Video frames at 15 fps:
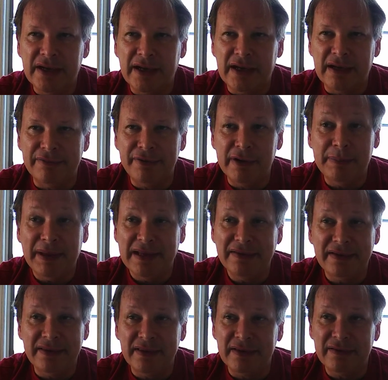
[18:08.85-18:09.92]
Very basic
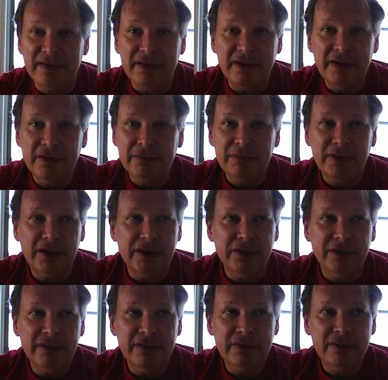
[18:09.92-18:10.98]
things like,
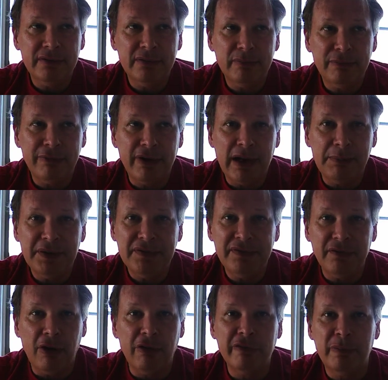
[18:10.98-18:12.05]
under promise,
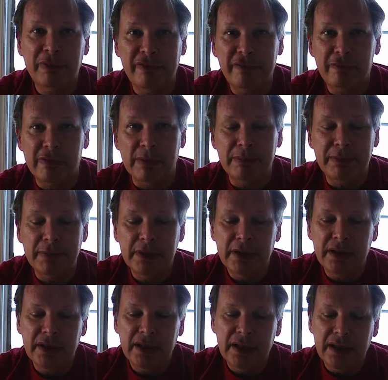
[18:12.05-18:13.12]
over perform.
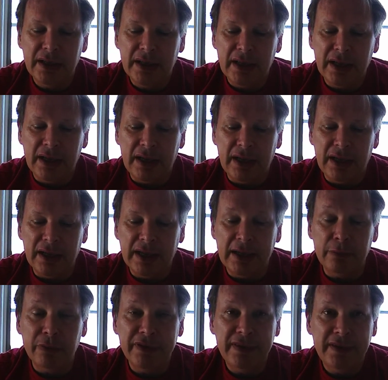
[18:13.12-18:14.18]
And
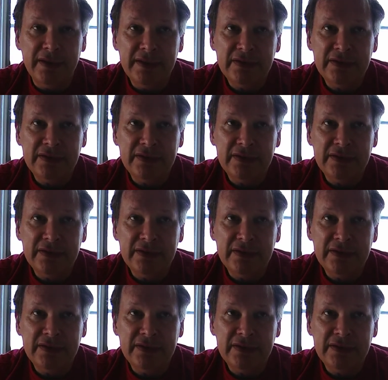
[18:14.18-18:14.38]
with this